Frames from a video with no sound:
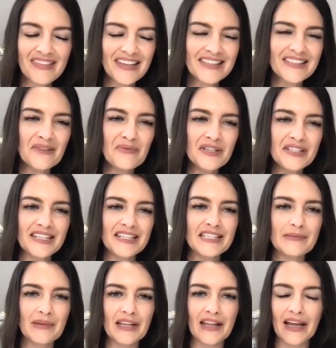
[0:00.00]
Someone said
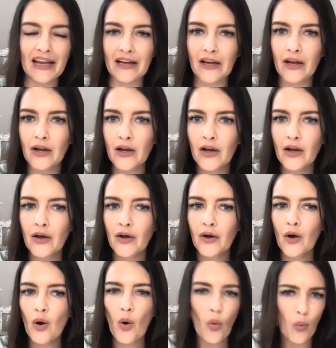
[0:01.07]
to me, like,
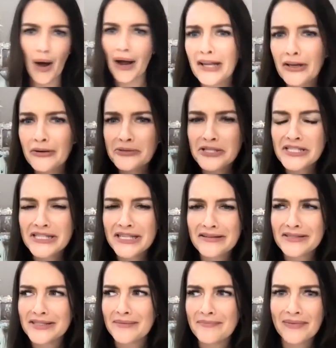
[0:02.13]
why didn't you just sell
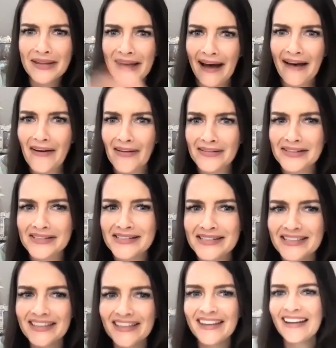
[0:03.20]
something else
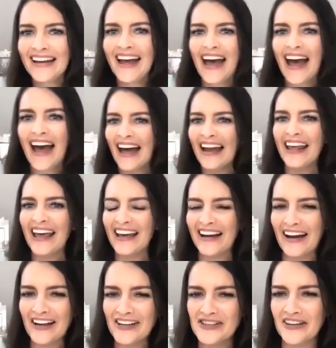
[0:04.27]
and hit
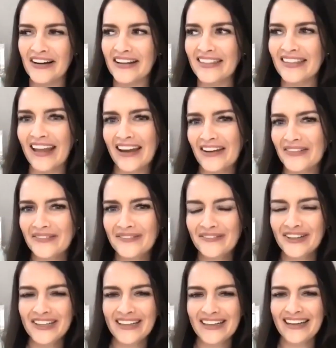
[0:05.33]
100? Like,
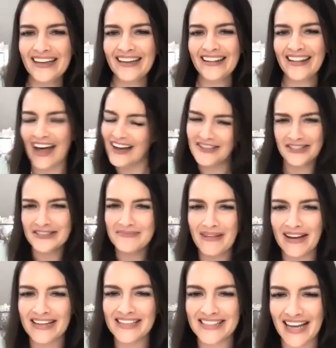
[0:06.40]
wouldn't that just
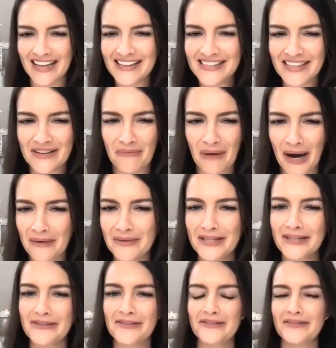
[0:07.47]
make sense? Like, why
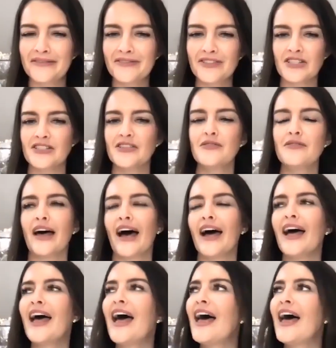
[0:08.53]
wouldn't you just do that?